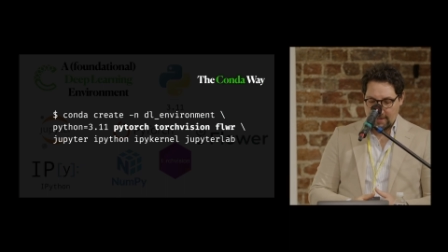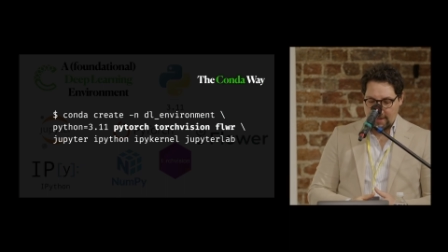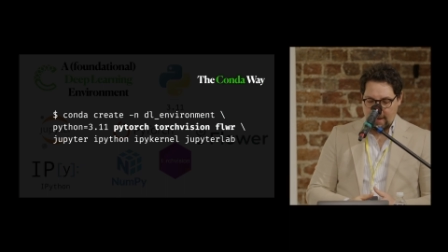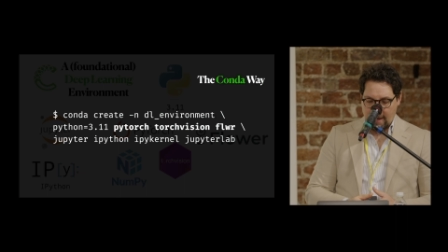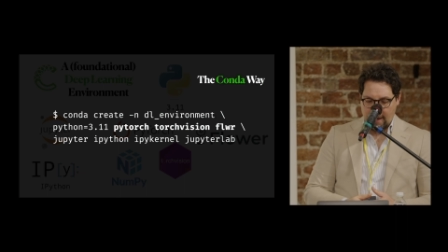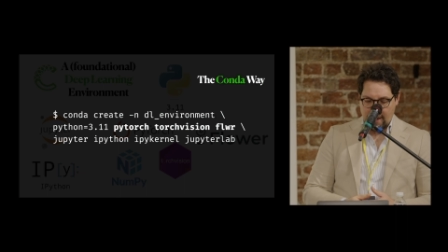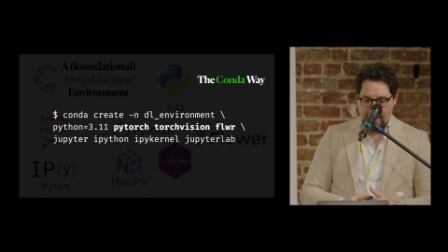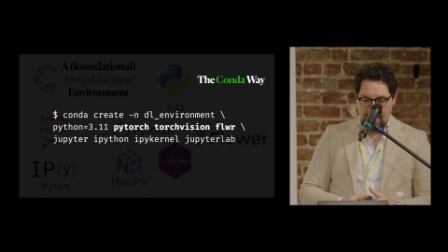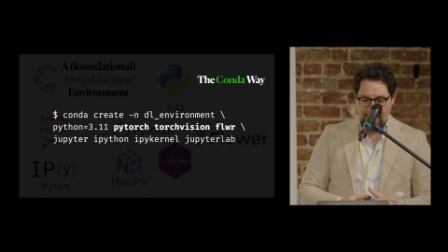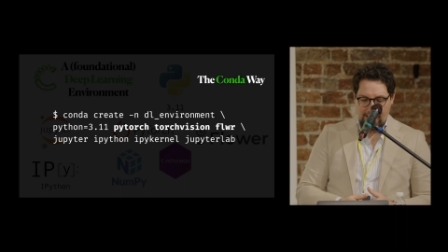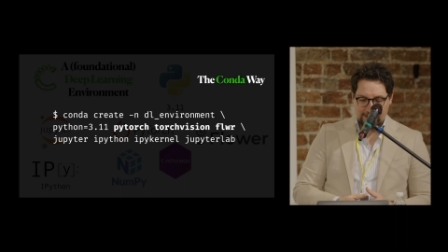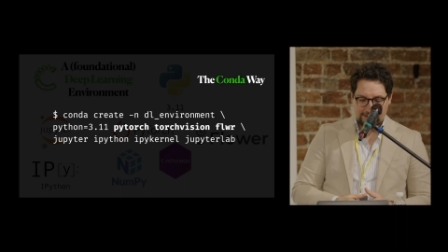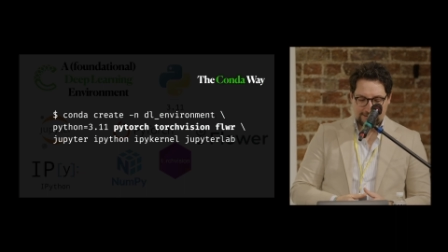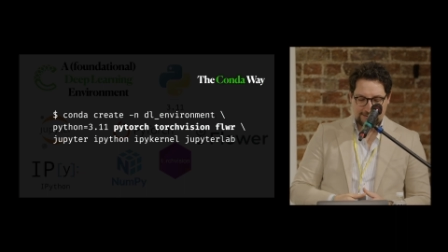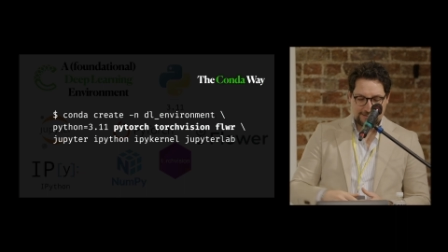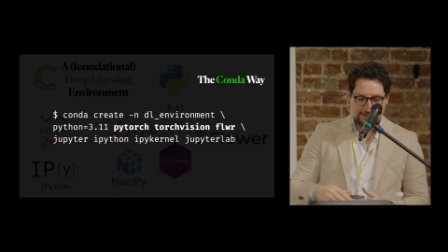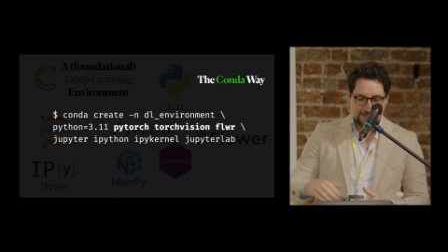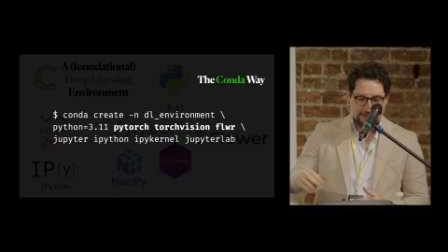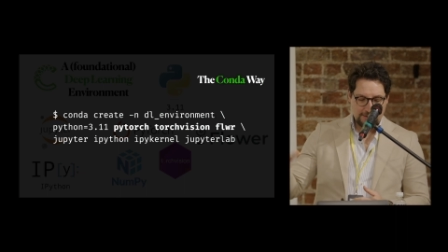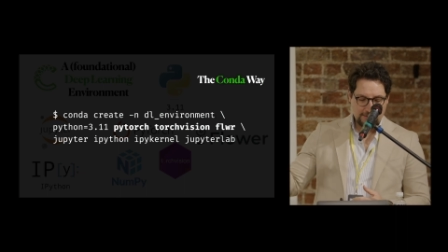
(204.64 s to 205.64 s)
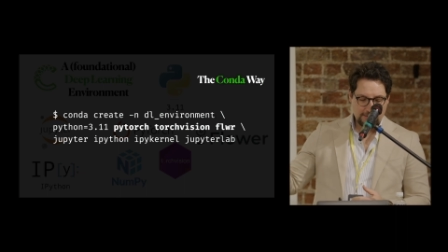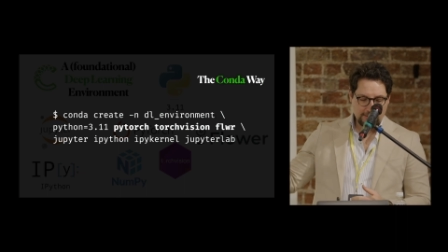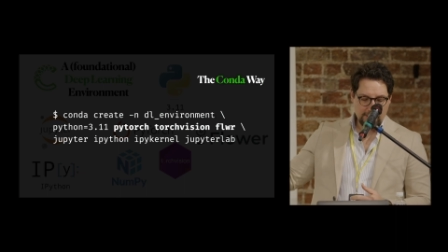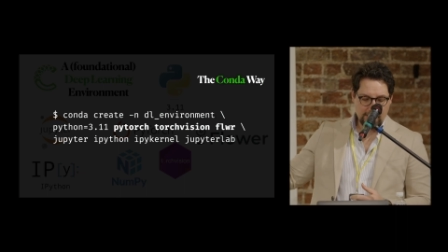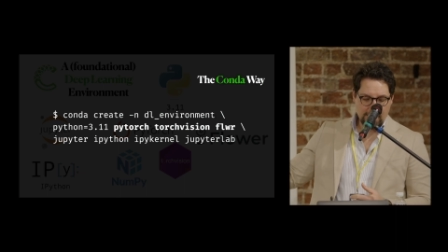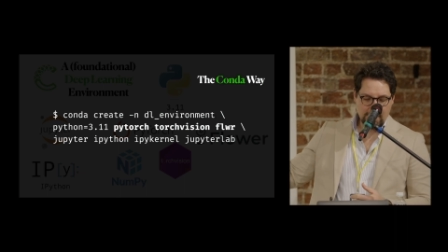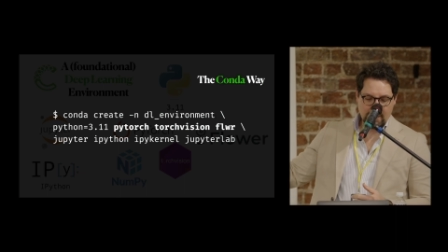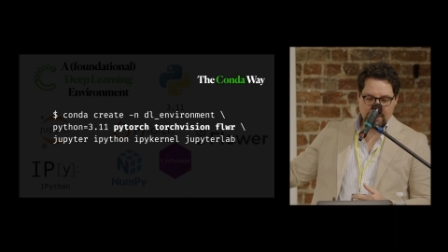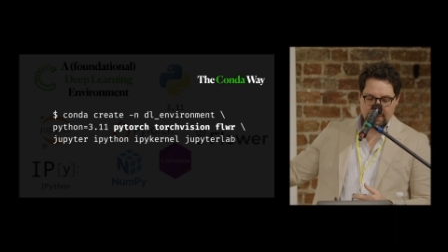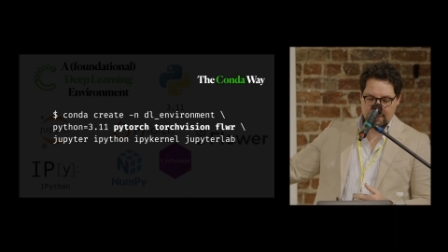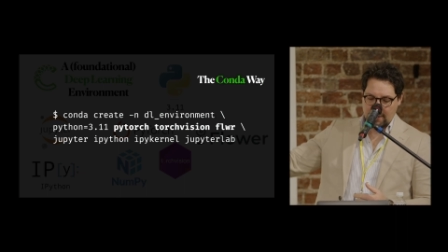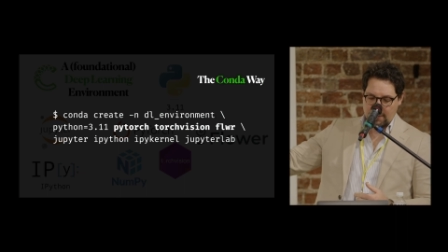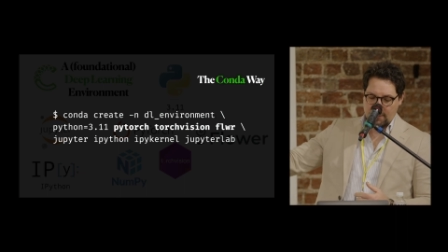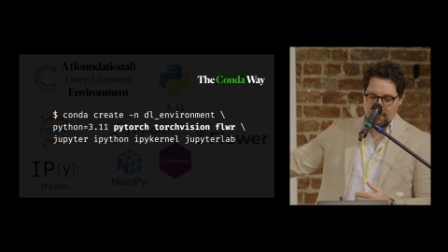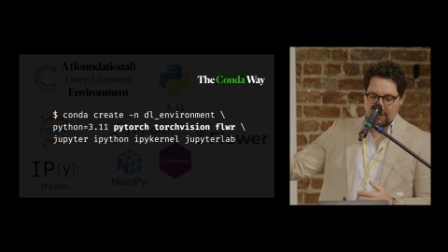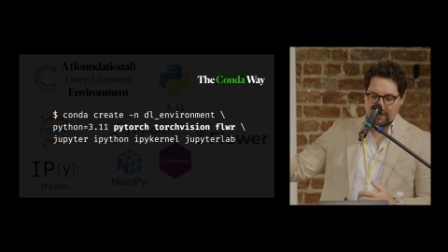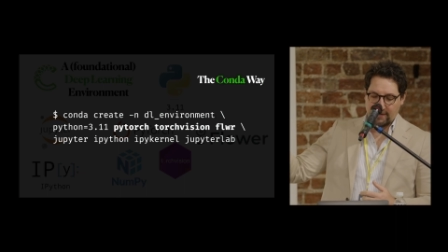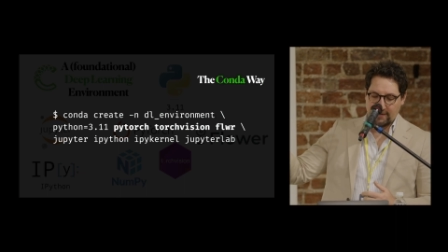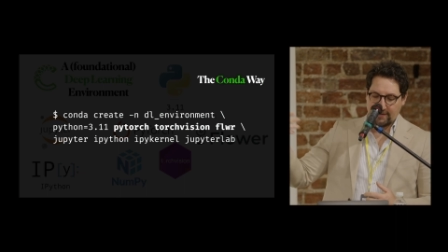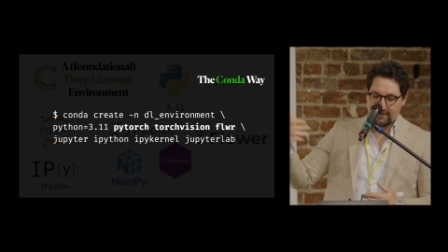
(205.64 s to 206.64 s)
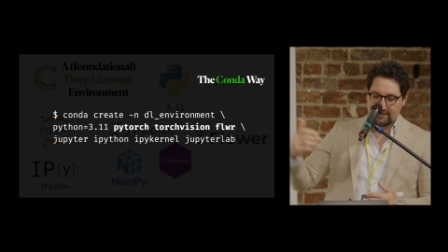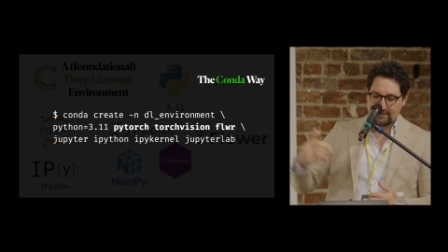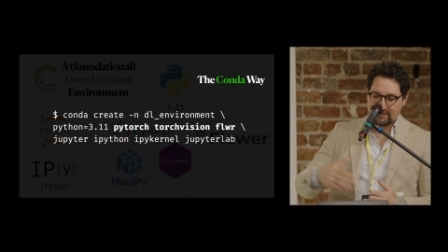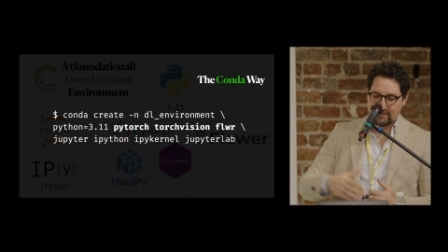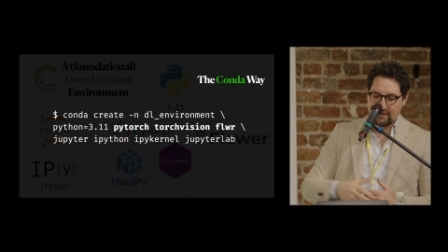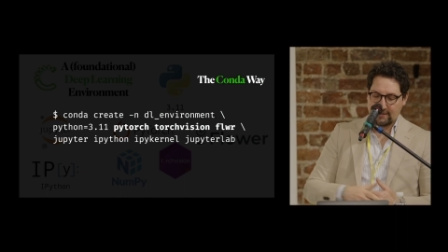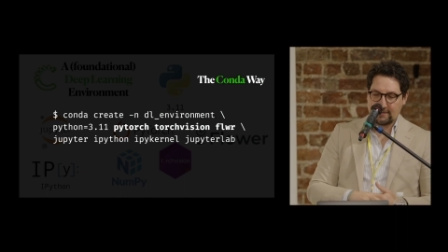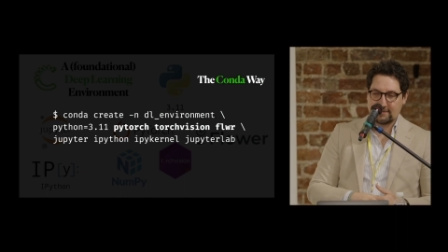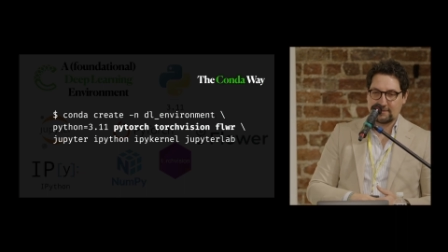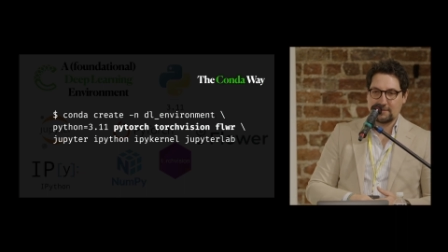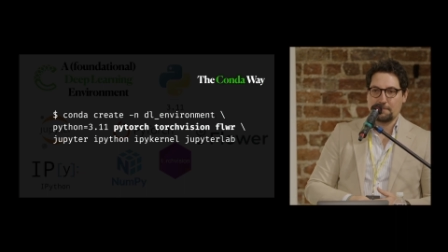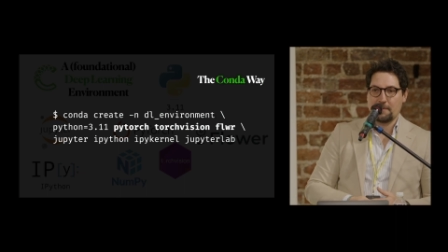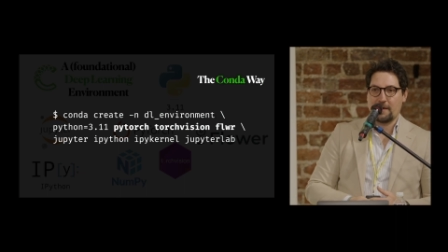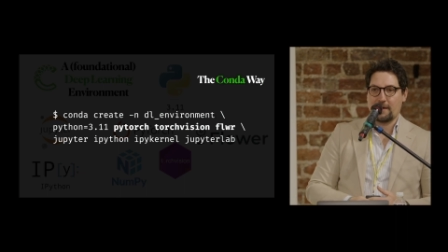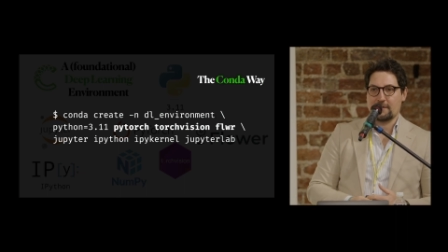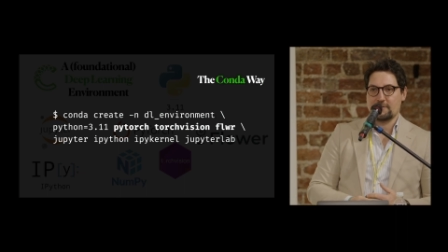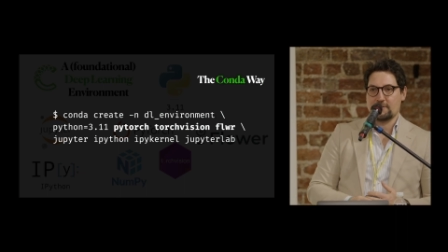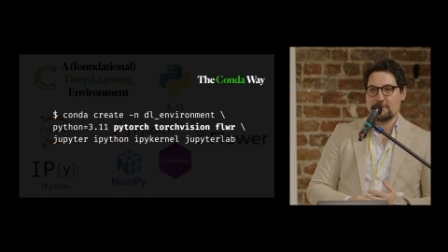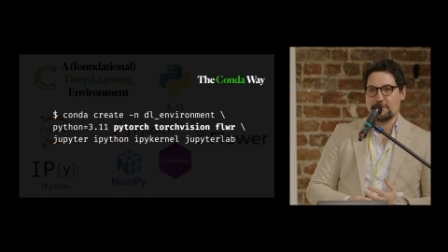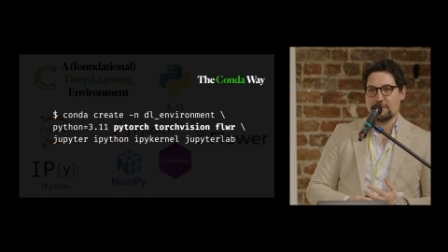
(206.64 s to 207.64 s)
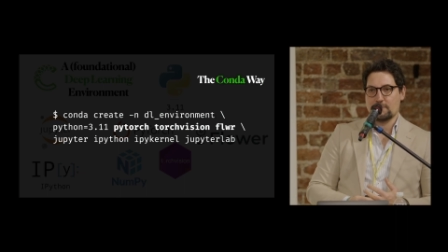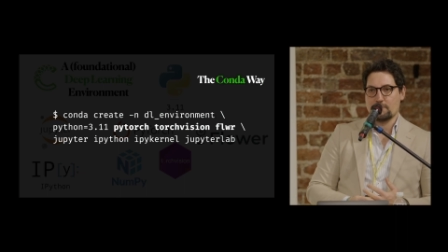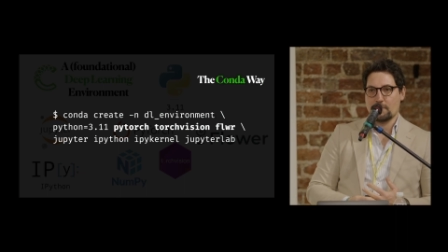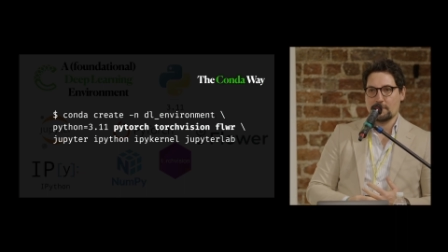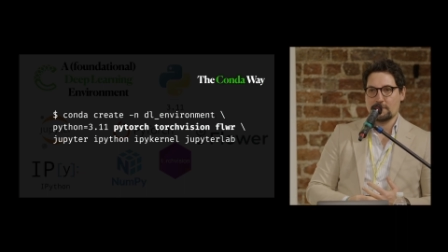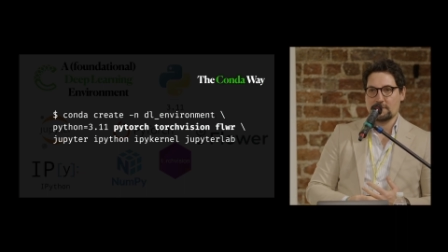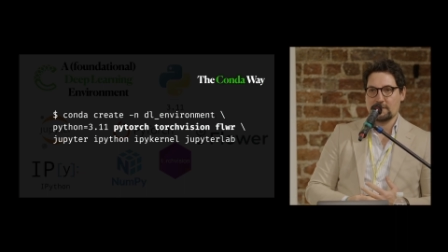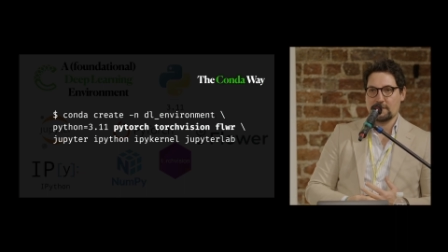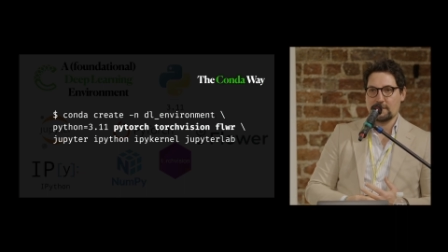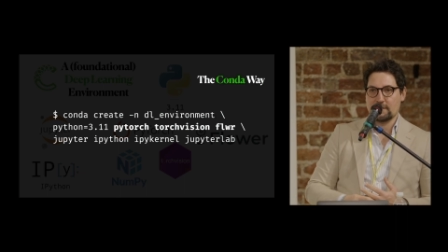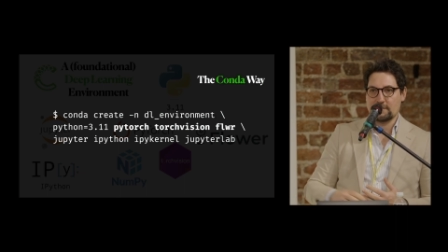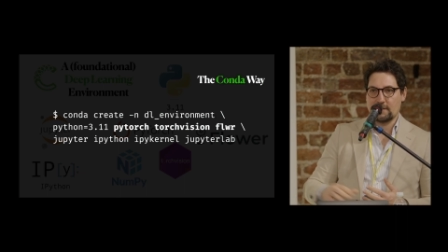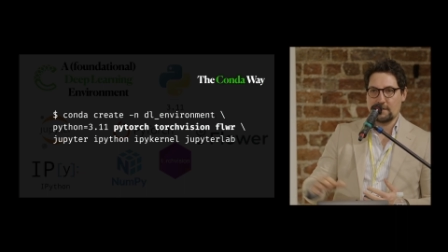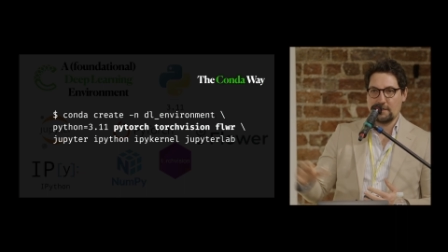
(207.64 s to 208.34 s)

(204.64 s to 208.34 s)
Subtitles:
And then you can list the list of packages you wanted.